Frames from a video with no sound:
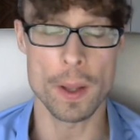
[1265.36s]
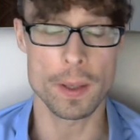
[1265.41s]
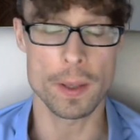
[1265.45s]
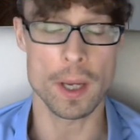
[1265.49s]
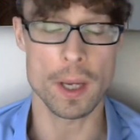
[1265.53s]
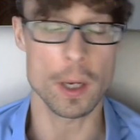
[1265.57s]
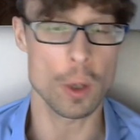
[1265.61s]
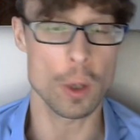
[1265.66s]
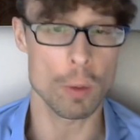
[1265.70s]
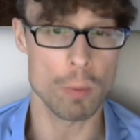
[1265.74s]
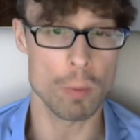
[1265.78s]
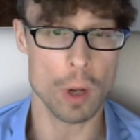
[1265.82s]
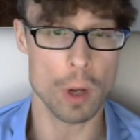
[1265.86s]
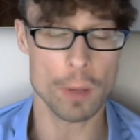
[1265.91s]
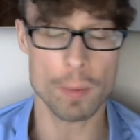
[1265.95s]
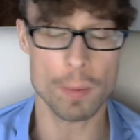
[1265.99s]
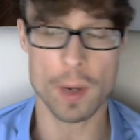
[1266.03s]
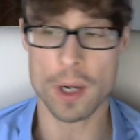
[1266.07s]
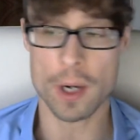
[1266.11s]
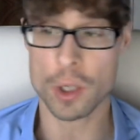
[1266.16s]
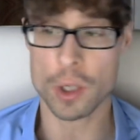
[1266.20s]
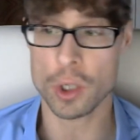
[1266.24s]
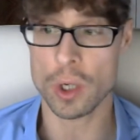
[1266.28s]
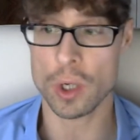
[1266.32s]
take your blood
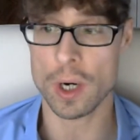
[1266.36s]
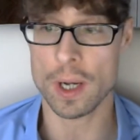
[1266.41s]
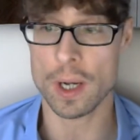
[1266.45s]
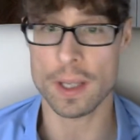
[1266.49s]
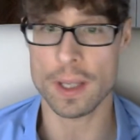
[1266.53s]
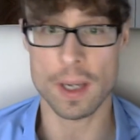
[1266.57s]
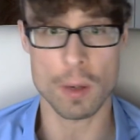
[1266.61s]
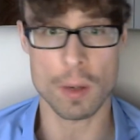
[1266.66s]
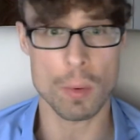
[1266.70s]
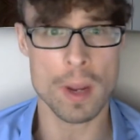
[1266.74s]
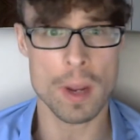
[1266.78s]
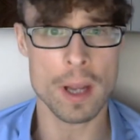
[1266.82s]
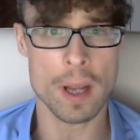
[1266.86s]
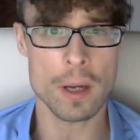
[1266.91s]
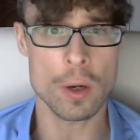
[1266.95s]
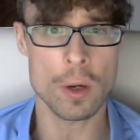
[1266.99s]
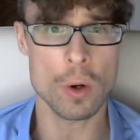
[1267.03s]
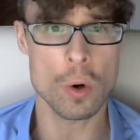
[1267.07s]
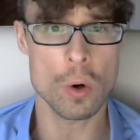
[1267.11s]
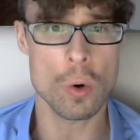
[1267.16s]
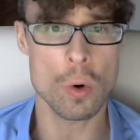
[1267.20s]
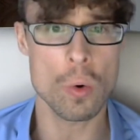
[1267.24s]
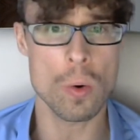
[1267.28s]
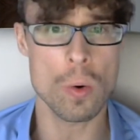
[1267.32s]
pressure and they weigh
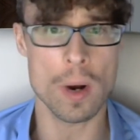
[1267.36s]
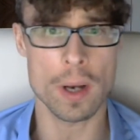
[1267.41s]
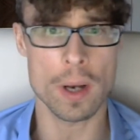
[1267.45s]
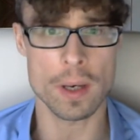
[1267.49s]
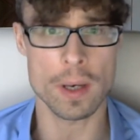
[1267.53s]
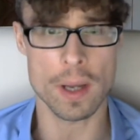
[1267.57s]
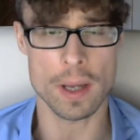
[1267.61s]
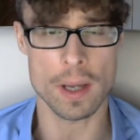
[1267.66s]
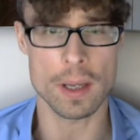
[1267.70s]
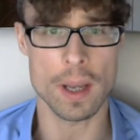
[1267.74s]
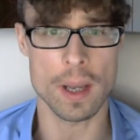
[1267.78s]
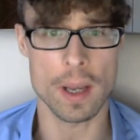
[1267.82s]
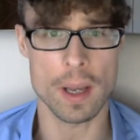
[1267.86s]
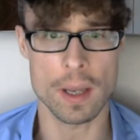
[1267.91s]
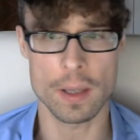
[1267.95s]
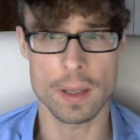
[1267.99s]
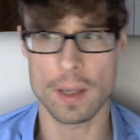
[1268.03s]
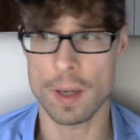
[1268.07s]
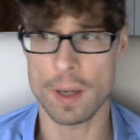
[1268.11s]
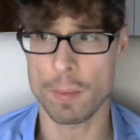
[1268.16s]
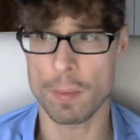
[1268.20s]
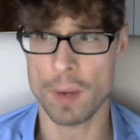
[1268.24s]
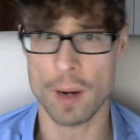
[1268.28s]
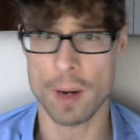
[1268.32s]
you and
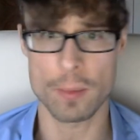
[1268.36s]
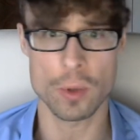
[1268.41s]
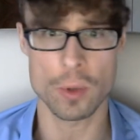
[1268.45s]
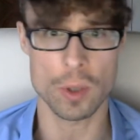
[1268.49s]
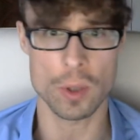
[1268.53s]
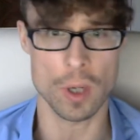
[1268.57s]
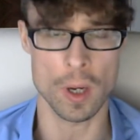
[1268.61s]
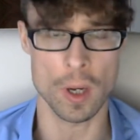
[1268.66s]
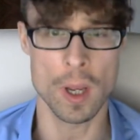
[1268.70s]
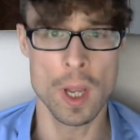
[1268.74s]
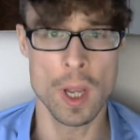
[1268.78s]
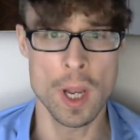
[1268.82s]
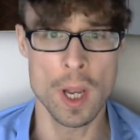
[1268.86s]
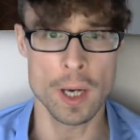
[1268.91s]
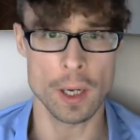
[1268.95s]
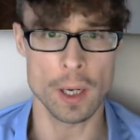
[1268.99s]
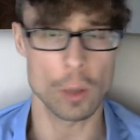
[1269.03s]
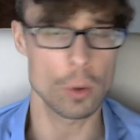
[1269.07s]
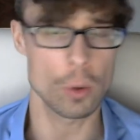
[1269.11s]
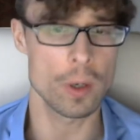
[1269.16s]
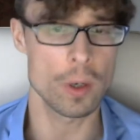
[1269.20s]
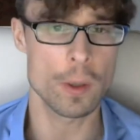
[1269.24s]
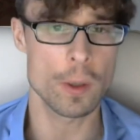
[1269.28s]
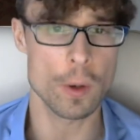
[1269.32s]
they perhaps
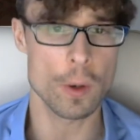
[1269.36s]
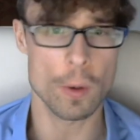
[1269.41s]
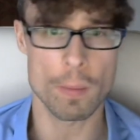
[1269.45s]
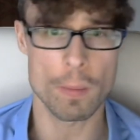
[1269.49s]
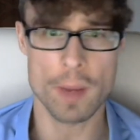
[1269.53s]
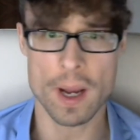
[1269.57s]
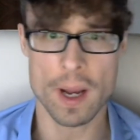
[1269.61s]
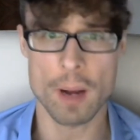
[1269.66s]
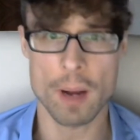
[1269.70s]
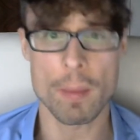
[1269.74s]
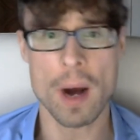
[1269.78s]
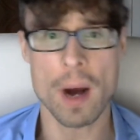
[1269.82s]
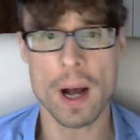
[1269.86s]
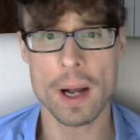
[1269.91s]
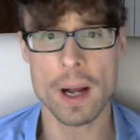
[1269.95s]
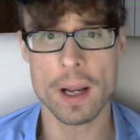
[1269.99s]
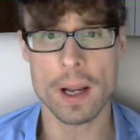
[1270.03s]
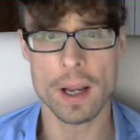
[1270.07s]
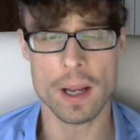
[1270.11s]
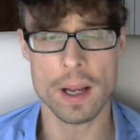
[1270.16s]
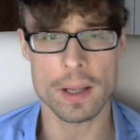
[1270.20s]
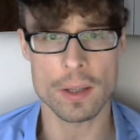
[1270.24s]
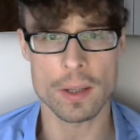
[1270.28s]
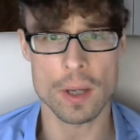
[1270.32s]
calculate your
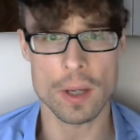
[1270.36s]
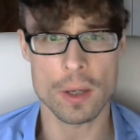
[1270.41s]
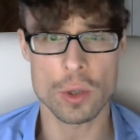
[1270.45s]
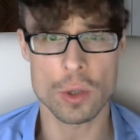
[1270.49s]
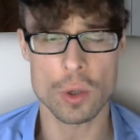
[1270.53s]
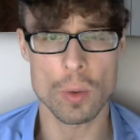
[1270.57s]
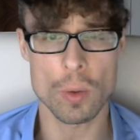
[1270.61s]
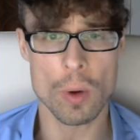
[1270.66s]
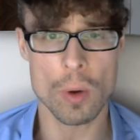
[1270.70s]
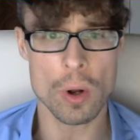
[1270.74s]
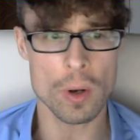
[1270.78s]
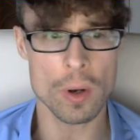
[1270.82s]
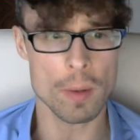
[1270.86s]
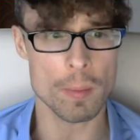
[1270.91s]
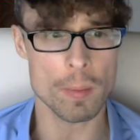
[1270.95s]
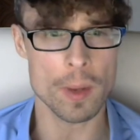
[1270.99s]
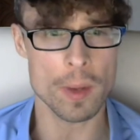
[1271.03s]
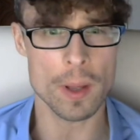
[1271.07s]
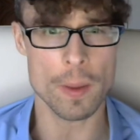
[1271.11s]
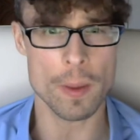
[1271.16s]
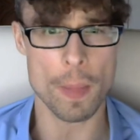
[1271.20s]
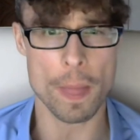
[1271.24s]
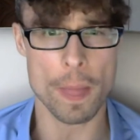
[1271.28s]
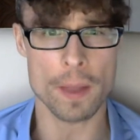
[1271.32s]
BMI and so on.
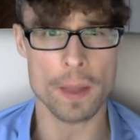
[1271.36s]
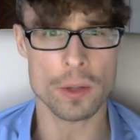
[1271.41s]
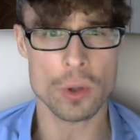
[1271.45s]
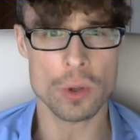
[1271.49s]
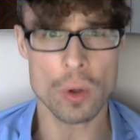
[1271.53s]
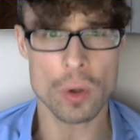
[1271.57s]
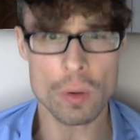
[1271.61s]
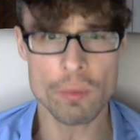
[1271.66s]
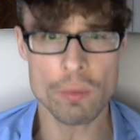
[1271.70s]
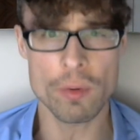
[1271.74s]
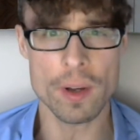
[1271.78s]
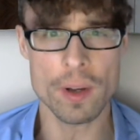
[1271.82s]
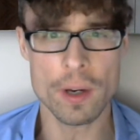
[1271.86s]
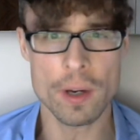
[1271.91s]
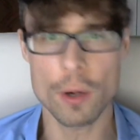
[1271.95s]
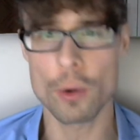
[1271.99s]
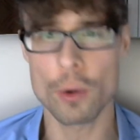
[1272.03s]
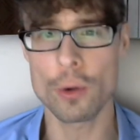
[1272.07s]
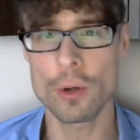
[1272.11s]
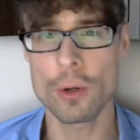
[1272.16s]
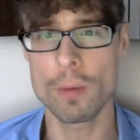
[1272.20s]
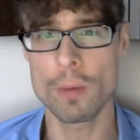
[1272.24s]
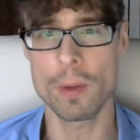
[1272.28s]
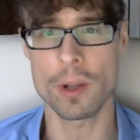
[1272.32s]
But that's all very
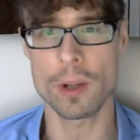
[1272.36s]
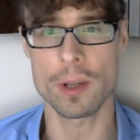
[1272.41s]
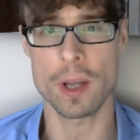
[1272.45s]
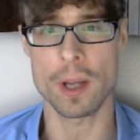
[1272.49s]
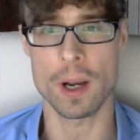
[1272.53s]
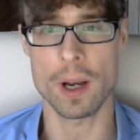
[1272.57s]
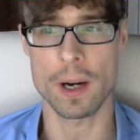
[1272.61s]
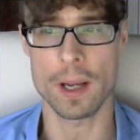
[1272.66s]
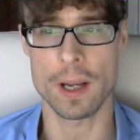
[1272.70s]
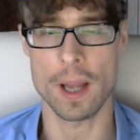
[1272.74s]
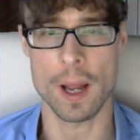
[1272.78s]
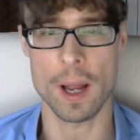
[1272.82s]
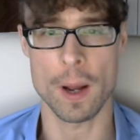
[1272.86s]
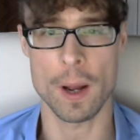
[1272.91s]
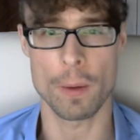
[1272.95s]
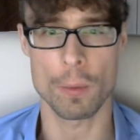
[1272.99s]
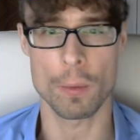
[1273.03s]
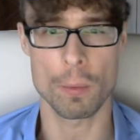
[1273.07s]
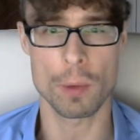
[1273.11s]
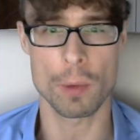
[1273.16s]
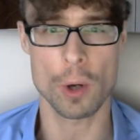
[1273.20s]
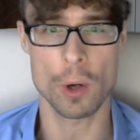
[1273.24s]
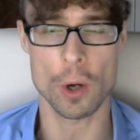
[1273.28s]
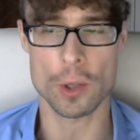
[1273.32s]
rudimentary
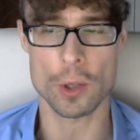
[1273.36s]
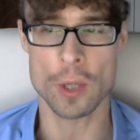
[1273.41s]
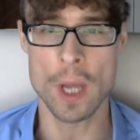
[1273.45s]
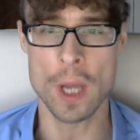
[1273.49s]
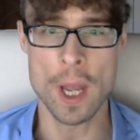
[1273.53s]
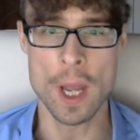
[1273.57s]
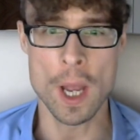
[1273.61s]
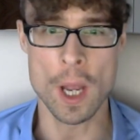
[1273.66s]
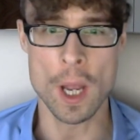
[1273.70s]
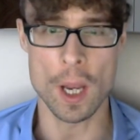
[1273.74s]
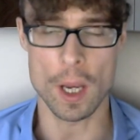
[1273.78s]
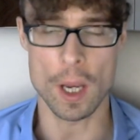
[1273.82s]
because